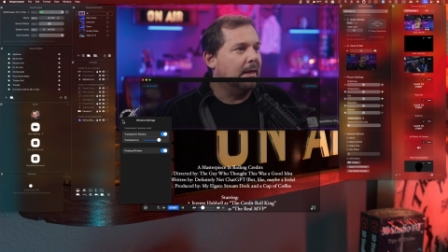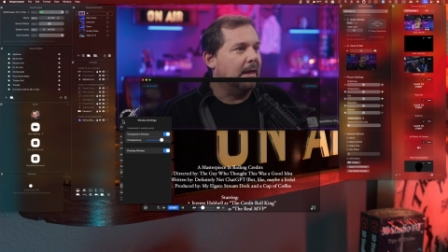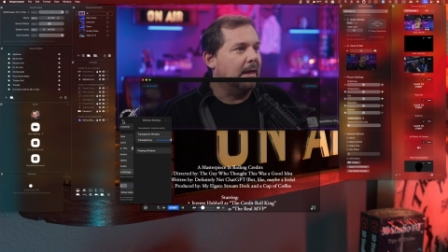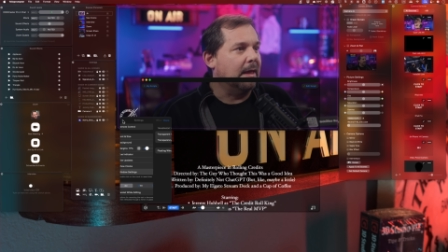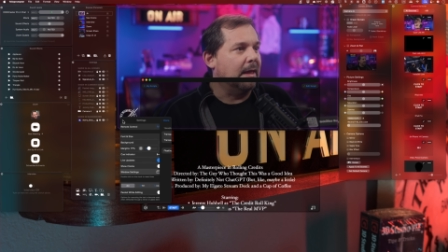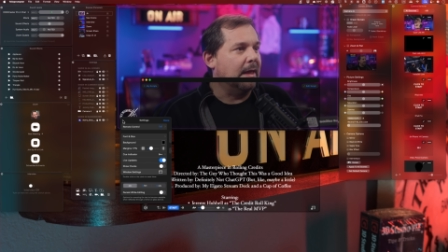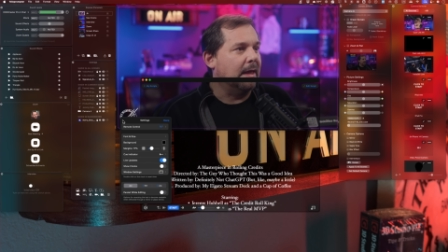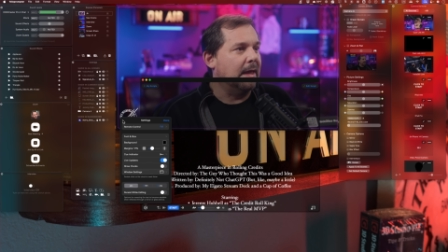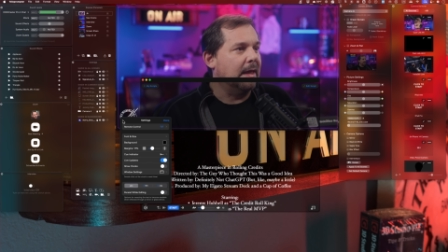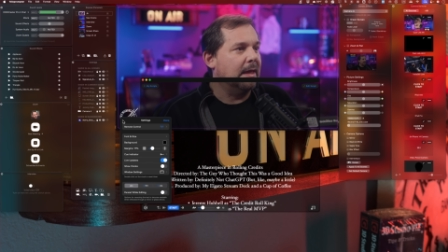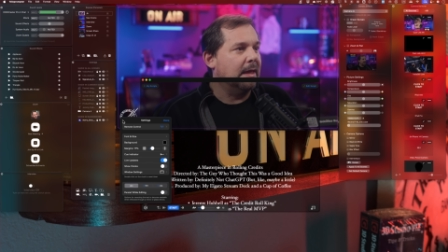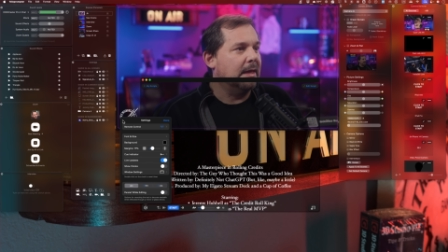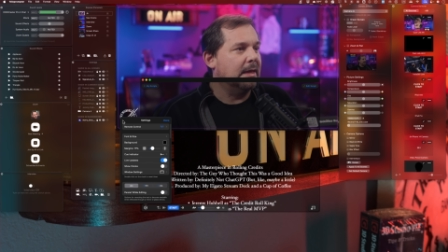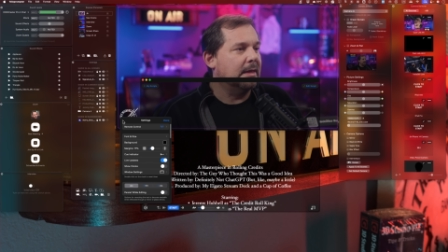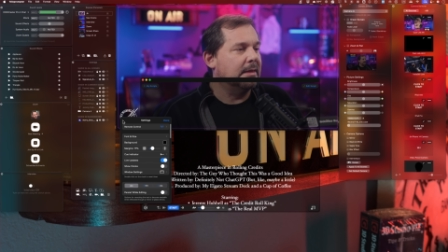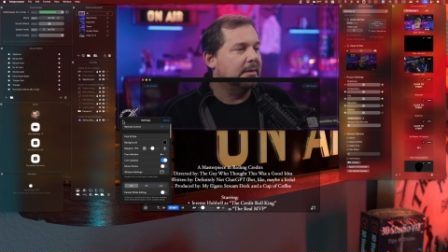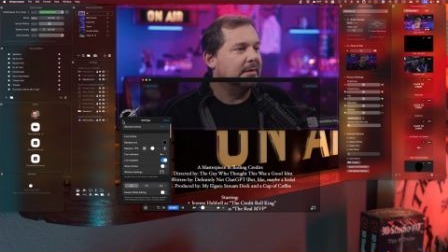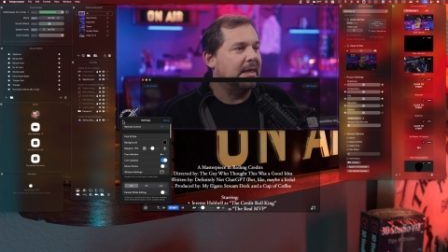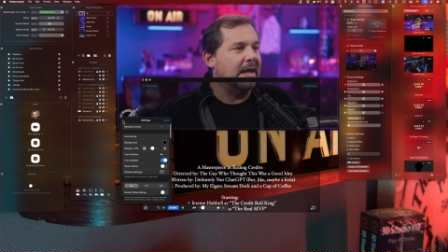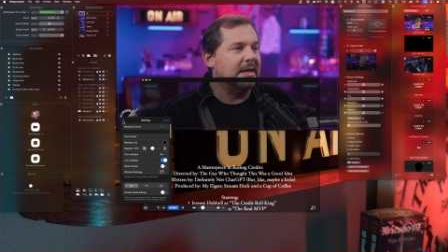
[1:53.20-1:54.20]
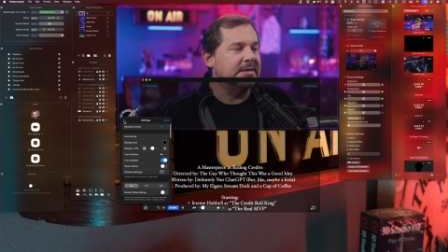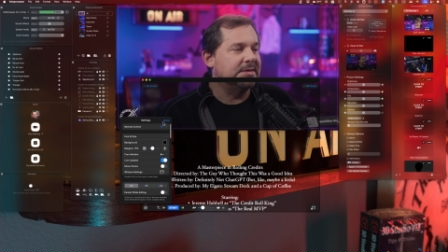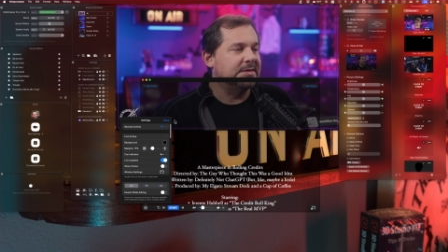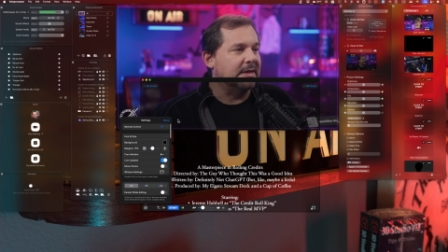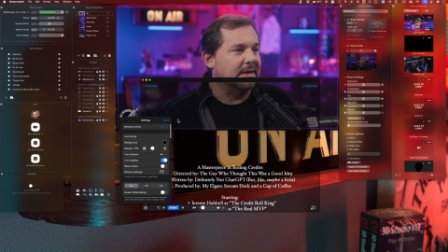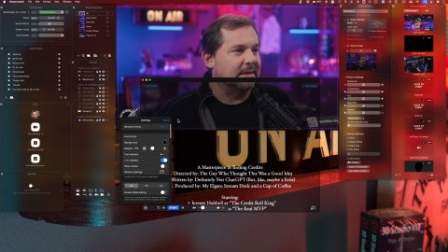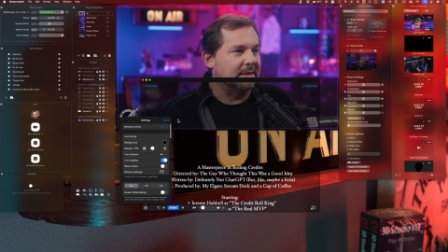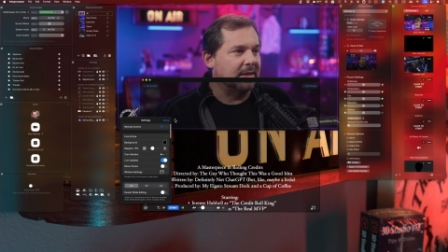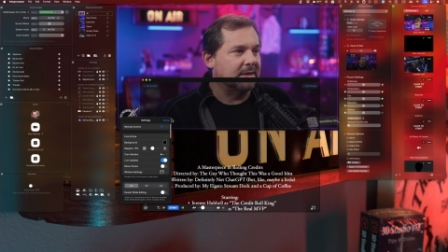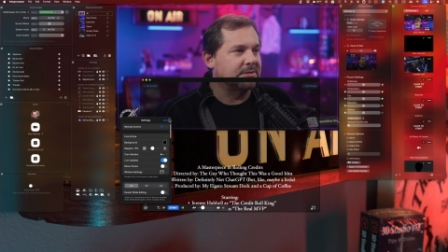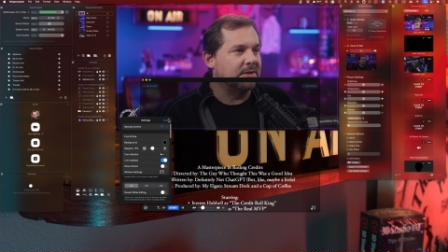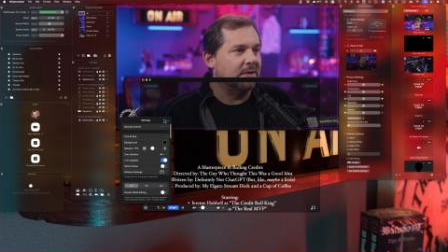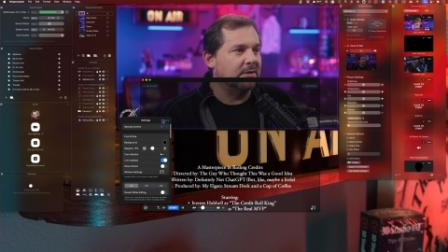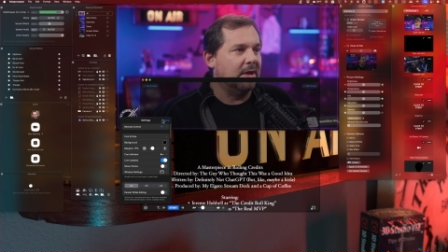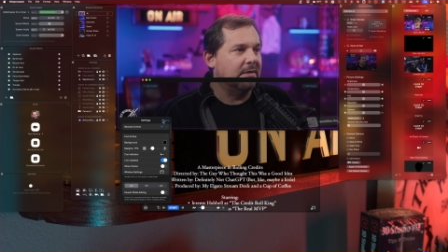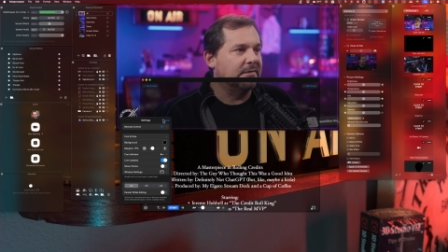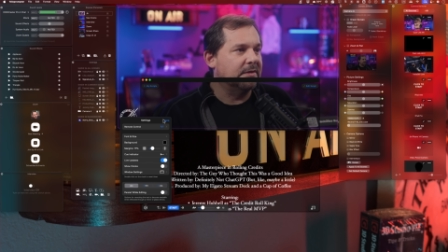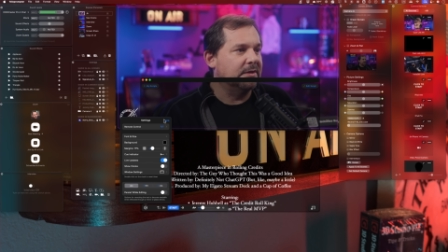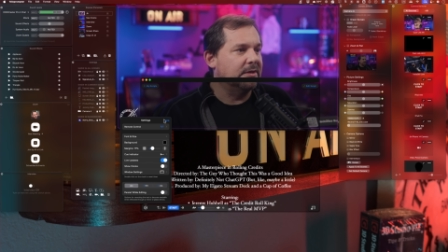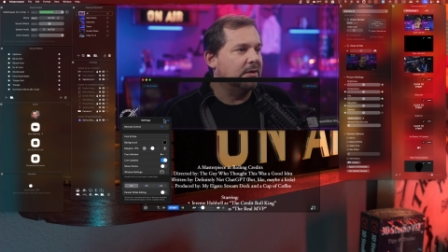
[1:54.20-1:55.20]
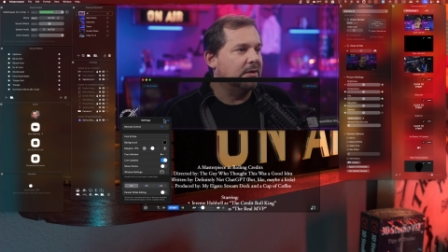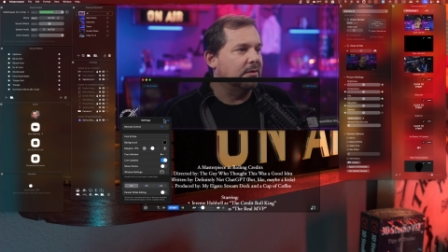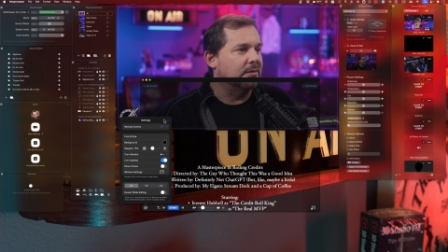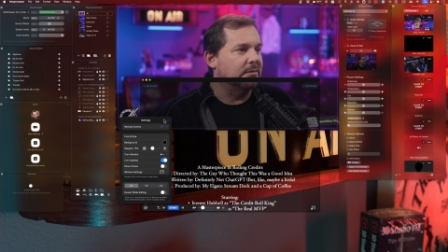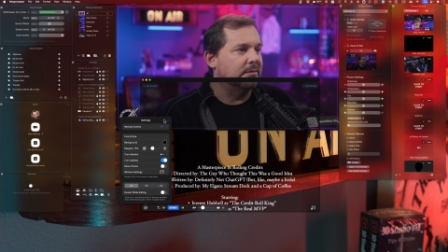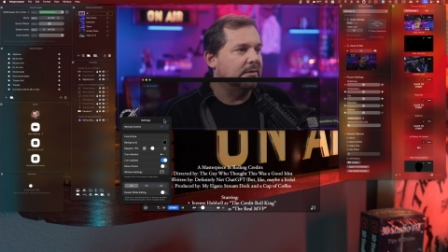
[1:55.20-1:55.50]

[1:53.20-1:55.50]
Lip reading: And that's it. That's all you have to do.